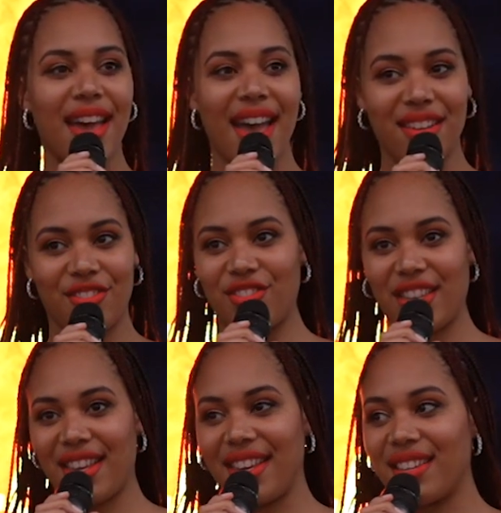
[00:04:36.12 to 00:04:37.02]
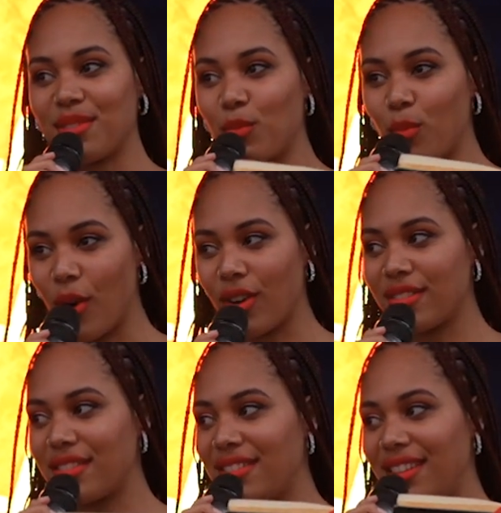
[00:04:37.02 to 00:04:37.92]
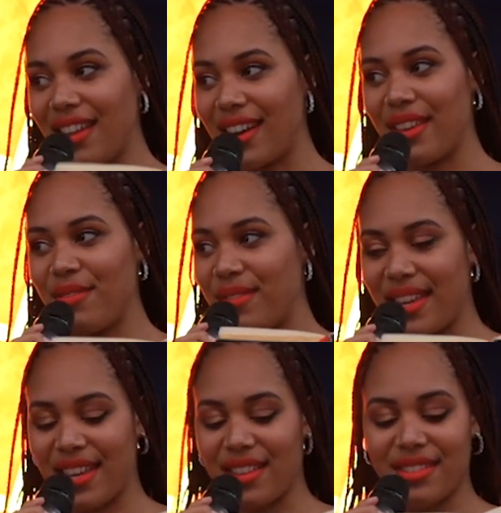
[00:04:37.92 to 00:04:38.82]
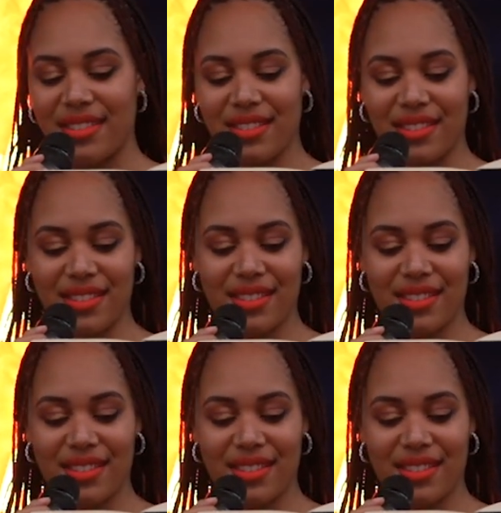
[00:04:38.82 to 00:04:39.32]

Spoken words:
Energy is what life is.